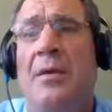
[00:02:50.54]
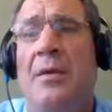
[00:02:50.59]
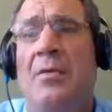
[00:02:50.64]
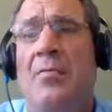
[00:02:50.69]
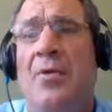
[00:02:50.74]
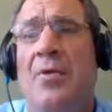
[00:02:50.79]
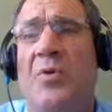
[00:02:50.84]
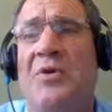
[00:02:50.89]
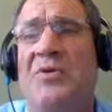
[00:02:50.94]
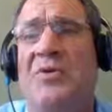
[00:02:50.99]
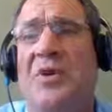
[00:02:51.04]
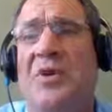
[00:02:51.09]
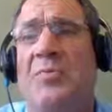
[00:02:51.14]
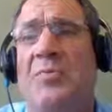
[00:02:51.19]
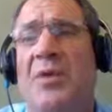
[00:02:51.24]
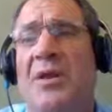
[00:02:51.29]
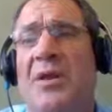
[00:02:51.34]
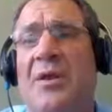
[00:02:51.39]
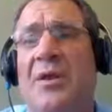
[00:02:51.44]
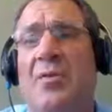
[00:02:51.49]
And quite
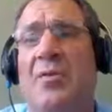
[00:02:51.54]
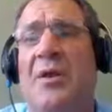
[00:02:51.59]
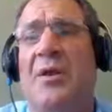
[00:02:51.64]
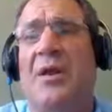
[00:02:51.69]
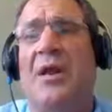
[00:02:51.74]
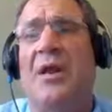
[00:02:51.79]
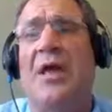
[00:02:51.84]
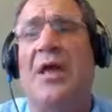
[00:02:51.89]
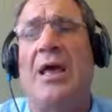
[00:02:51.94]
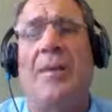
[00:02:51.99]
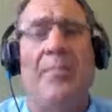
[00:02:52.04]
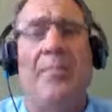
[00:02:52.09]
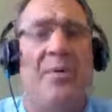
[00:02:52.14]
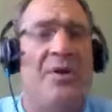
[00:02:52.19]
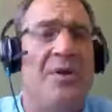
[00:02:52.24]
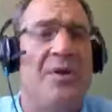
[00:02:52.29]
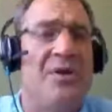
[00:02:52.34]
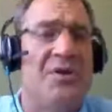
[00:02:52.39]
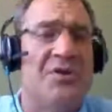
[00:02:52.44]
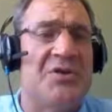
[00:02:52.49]
typically what will
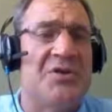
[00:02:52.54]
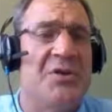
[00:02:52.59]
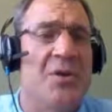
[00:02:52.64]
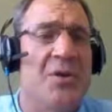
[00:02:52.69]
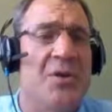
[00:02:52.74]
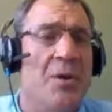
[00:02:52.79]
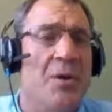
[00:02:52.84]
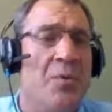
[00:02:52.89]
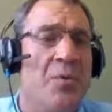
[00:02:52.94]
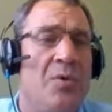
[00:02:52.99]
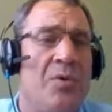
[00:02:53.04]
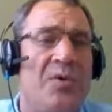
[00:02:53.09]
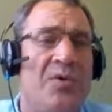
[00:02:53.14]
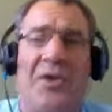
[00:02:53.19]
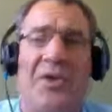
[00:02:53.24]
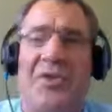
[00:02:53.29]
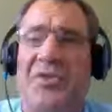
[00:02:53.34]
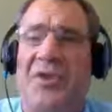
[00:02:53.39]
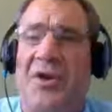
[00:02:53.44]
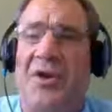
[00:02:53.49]
happen is we'll
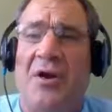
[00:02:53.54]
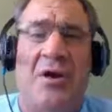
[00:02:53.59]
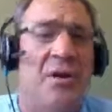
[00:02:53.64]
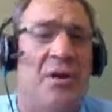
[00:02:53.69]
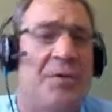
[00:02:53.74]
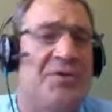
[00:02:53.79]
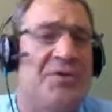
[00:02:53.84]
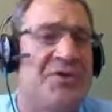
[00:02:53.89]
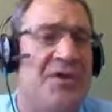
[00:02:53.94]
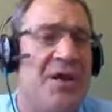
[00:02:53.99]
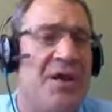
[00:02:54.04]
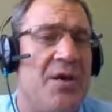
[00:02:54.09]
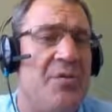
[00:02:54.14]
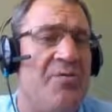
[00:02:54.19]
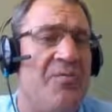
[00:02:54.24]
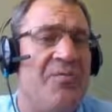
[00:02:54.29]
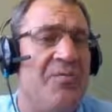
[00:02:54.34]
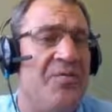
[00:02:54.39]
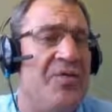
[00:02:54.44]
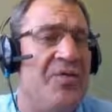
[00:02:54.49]
get there and say
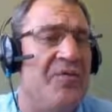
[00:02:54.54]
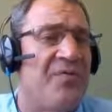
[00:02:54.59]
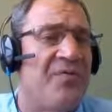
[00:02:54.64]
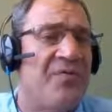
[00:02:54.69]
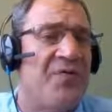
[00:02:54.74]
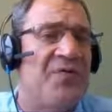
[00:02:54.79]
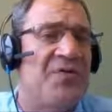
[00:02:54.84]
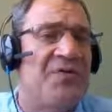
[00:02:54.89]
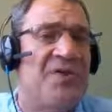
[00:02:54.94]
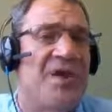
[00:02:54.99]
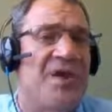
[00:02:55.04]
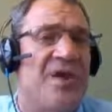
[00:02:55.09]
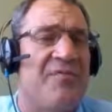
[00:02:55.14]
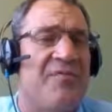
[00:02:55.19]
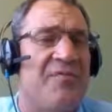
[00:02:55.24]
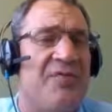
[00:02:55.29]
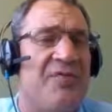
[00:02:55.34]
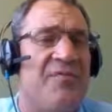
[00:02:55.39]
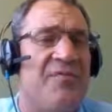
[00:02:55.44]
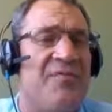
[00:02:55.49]
after
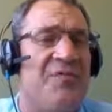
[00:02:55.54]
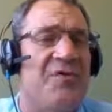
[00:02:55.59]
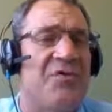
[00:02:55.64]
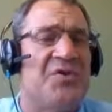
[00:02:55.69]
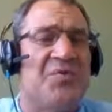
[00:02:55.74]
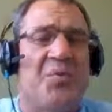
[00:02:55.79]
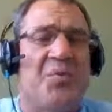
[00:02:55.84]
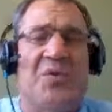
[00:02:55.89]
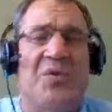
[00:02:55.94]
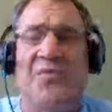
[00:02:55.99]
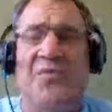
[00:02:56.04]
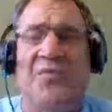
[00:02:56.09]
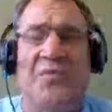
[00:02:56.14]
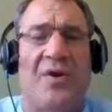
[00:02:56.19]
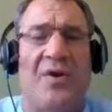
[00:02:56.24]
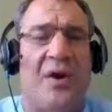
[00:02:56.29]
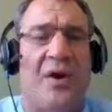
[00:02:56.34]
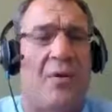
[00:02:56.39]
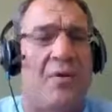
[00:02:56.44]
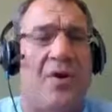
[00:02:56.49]
the first
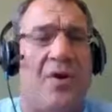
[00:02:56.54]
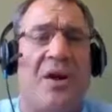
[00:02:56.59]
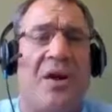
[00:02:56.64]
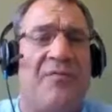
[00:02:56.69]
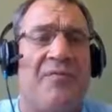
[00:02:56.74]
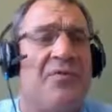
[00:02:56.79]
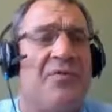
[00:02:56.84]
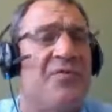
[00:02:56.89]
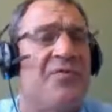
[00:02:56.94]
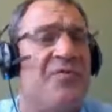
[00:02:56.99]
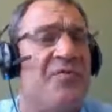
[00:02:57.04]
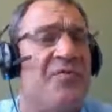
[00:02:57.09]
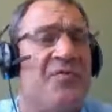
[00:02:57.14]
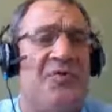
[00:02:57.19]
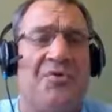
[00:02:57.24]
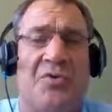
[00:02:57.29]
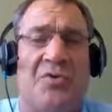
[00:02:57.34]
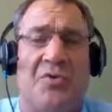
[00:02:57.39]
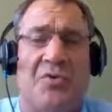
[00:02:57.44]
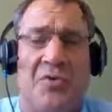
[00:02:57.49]
24 hour, after the
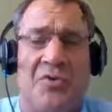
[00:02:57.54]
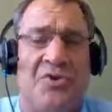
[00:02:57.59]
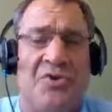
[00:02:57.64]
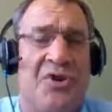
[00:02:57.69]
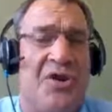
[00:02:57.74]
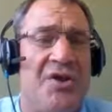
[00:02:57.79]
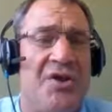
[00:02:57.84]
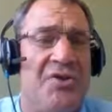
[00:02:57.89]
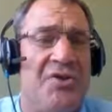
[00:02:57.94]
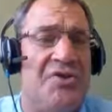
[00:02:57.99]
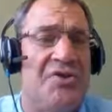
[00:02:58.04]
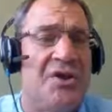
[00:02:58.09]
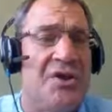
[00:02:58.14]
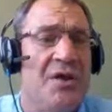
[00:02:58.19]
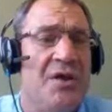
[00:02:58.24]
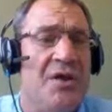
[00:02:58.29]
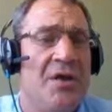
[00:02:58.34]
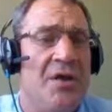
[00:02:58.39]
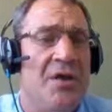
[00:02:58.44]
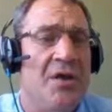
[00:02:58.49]
first oil change,
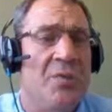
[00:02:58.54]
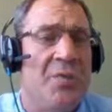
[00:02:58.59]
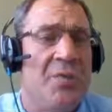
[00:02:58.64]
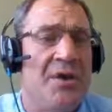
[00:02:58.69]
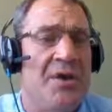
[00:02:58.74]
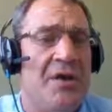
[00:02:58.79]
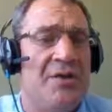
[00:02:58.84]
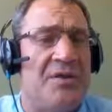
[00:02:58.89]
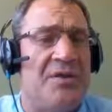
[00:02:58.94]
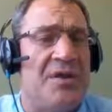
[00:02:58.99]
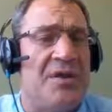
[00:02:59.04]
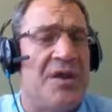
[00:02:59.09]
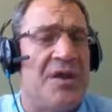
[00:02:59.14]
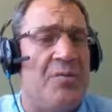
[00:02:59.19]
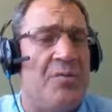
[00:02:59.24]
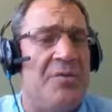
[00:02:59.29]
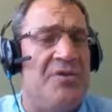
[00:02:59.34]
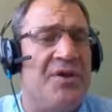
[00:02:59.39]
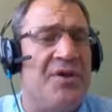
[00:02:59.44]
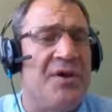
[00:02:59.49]
we get
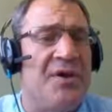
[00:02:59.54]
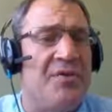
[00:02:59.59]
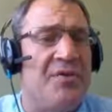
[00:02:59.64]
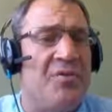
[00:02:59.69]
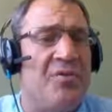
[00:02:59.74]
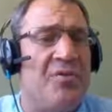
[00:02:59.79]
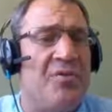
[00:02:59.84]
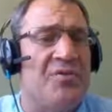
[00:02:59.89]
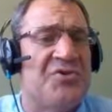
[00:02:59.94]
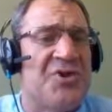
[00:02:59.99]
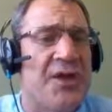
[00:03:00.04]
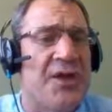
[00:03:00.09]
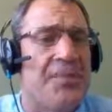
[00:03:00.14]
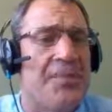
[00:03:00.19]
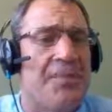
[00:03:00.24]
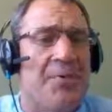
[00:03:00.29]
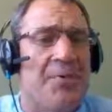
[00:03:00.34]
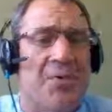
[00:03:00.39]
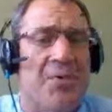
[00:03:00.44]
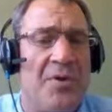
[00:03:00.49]
down, we take an oil
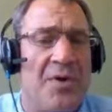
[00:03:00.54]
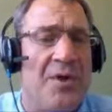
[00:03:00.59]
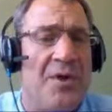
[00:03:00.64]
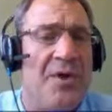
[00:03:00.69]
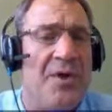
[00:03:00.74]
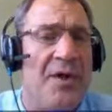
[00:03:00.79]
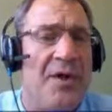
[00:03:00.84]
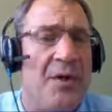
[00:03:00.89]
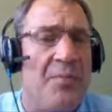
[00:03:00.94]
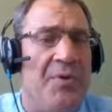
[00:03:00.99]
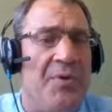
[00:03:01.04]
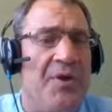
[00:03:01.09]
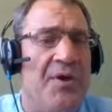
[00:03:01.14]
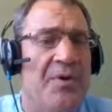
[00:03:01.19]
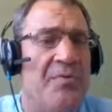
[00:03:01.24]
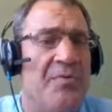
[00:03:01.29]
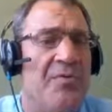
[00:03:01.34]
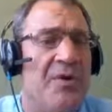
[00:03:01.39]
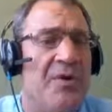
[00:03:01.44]
sample, and we get